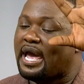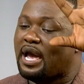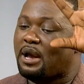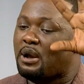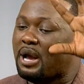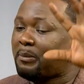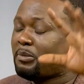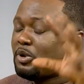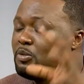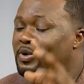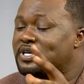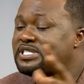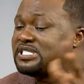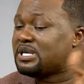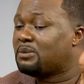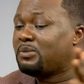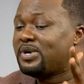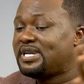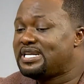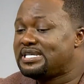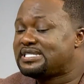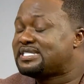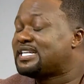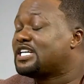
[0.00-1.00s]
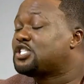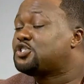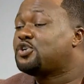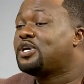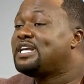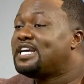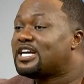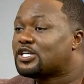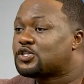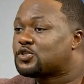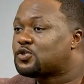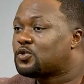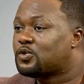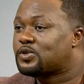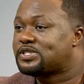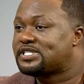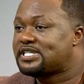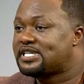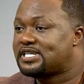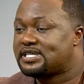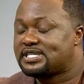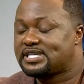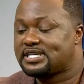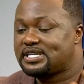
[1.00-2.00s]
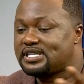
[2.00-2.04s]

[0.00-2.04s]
When somebody is sexually assaulted,